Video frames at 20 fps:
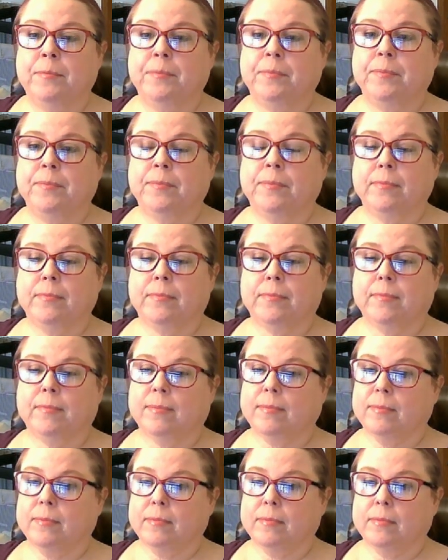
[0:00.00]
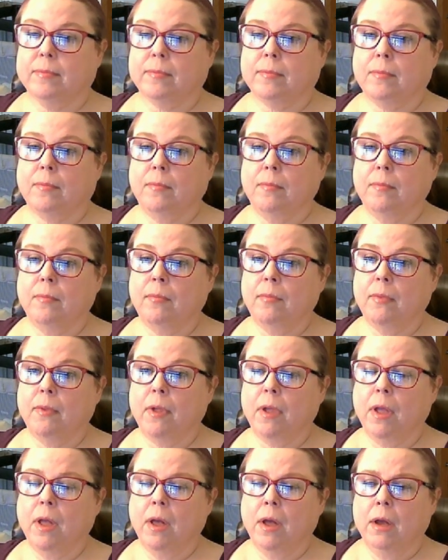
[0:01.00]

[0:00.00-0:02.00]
[no speech]